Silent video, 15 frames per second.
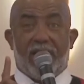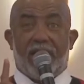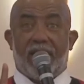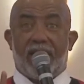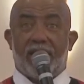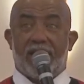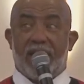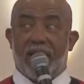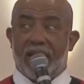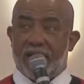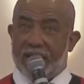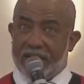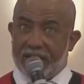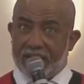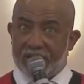And, and
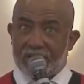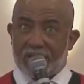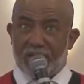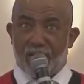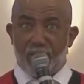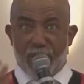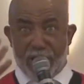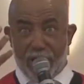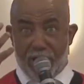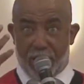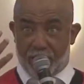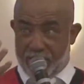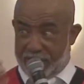it is coming up.